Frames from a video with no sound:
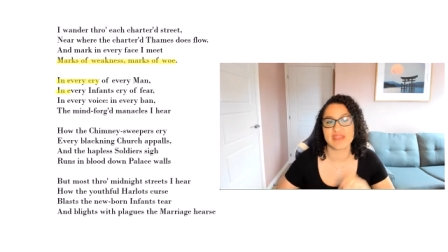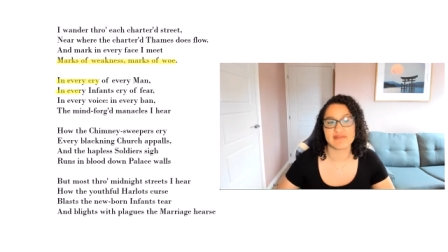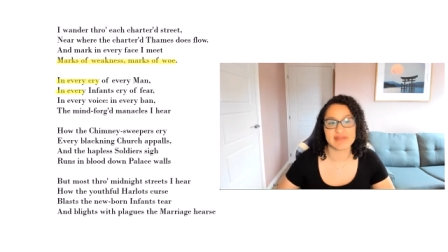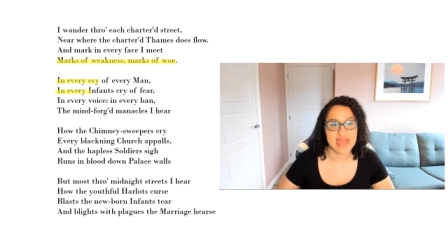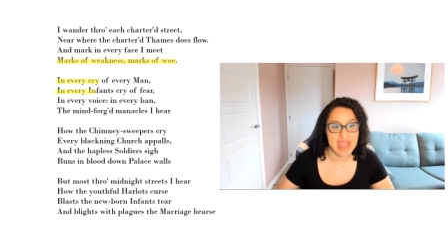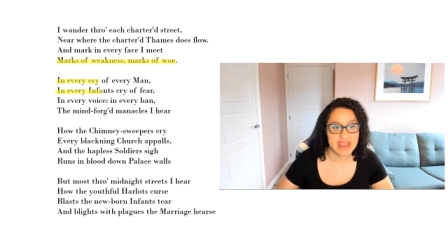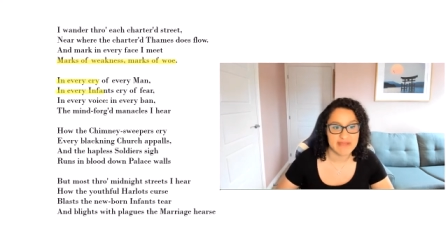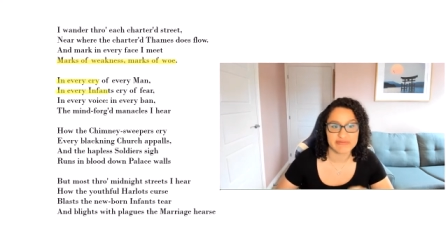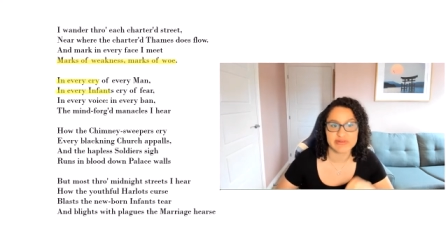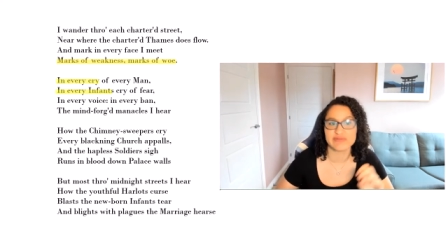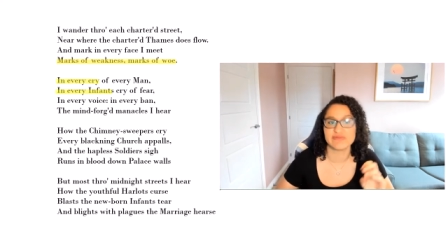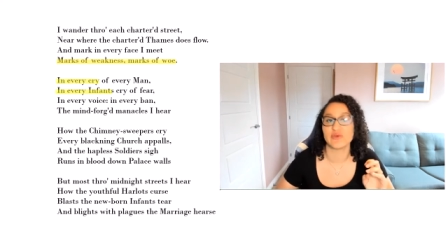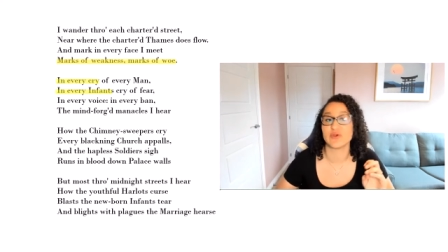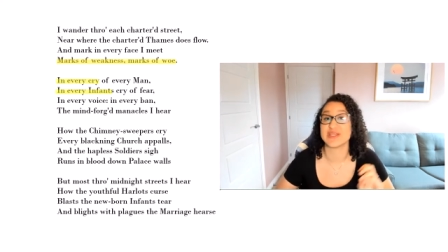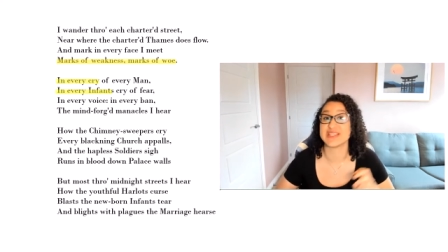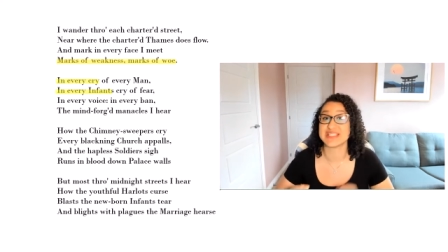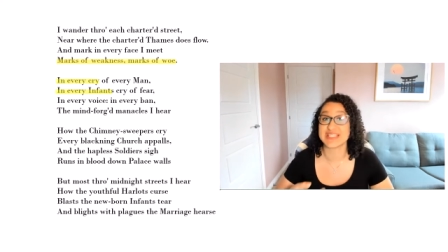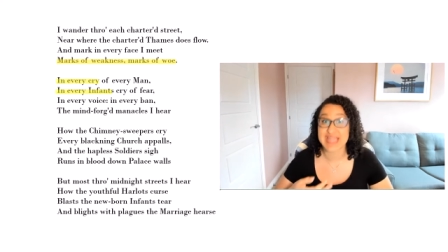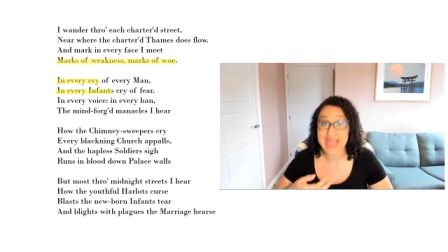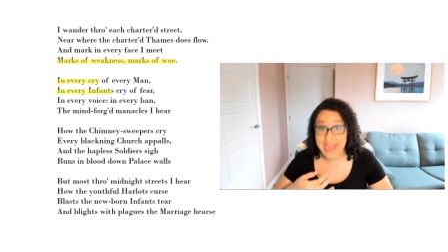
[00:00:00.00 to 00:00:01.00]
in every
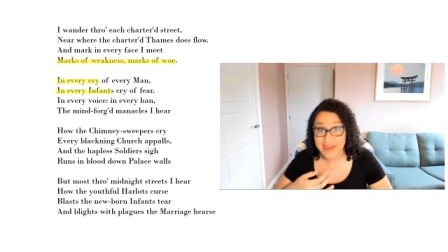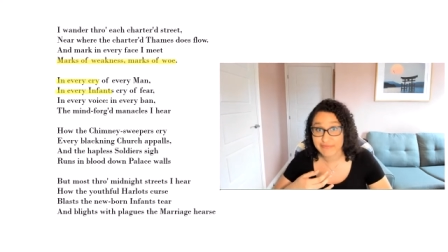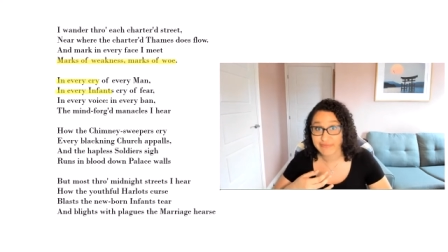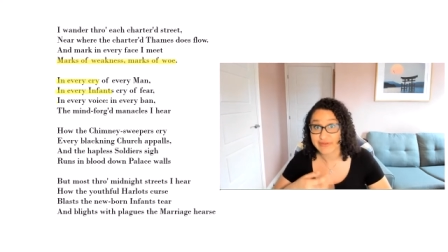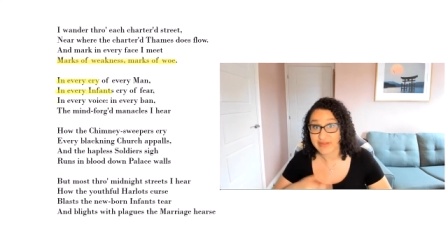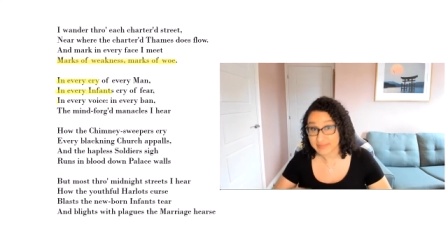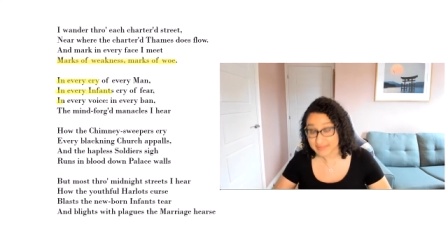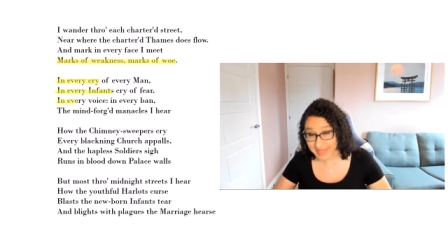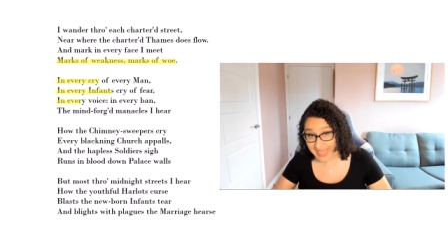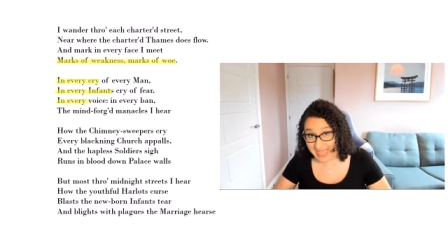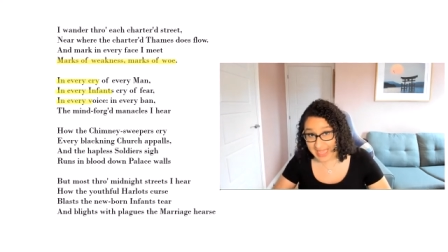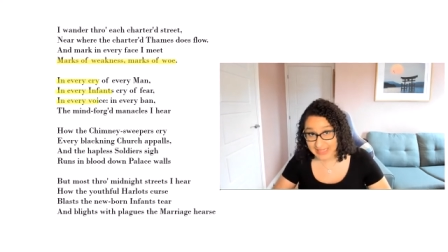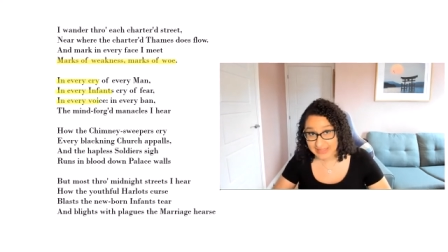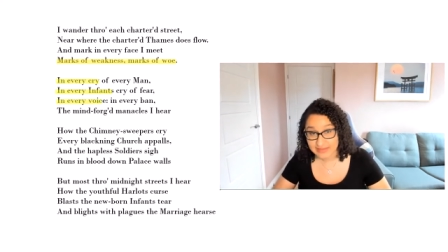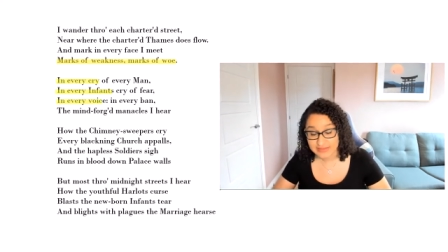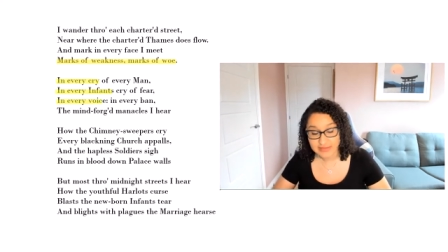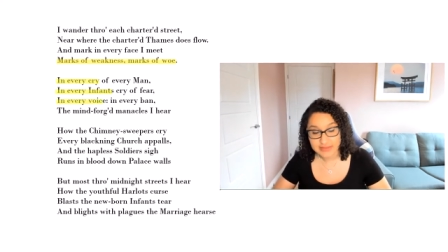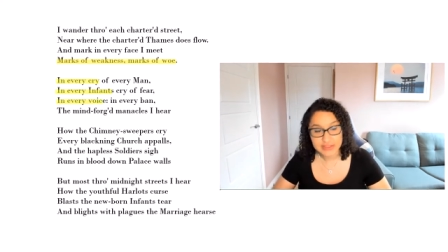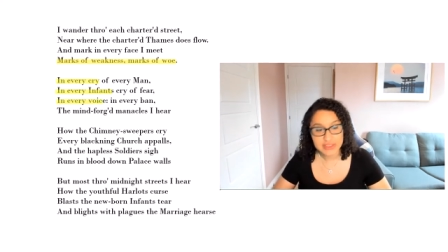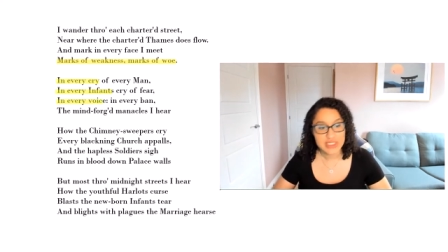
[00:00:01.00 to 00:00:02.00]
voice, in every
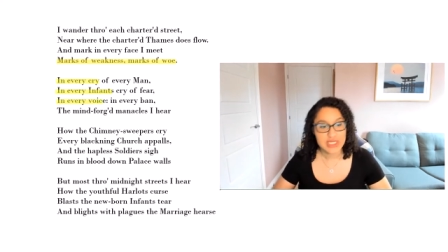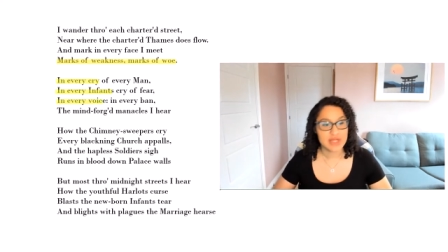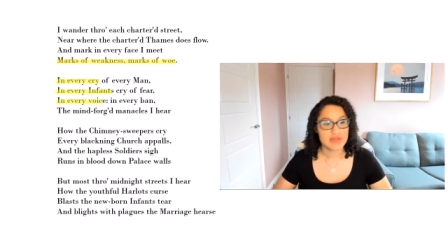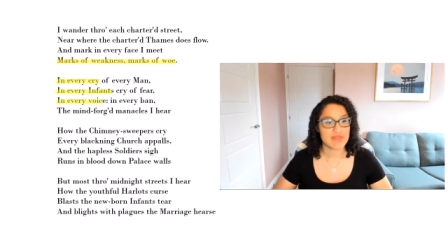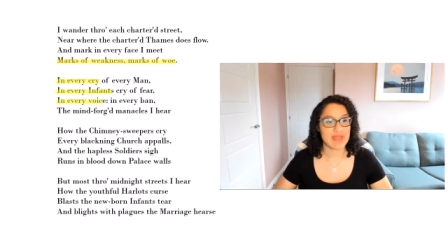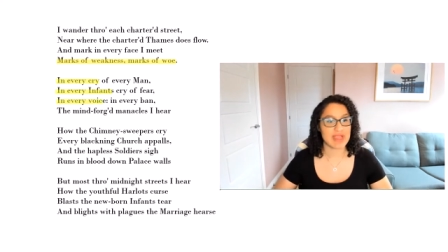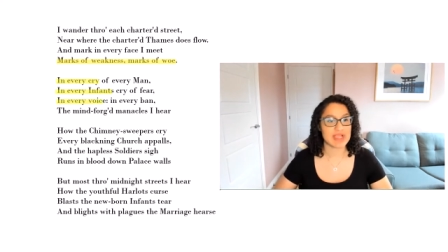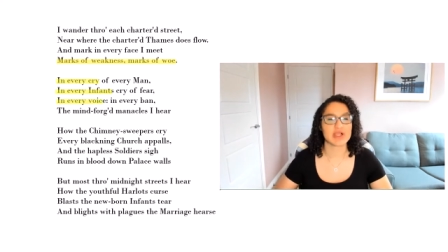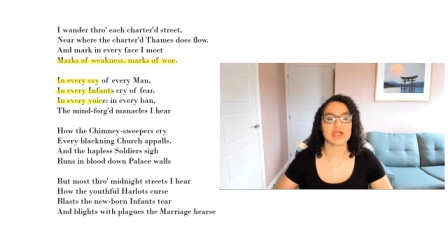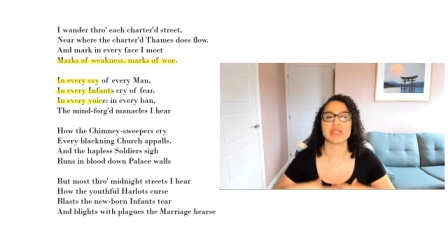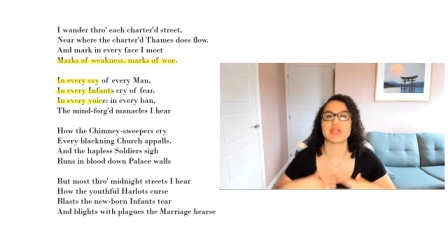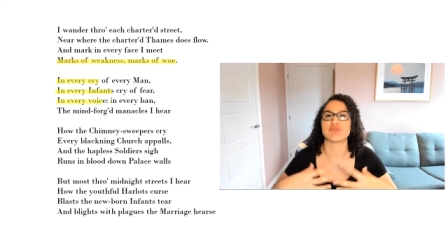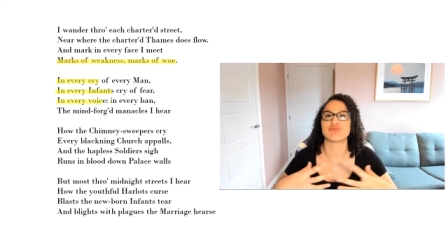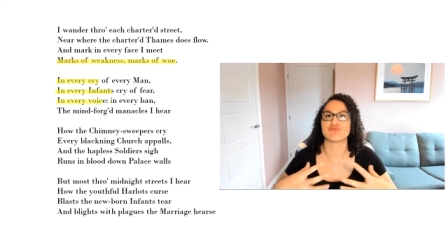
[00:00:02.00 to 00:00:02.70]
ban. That kind of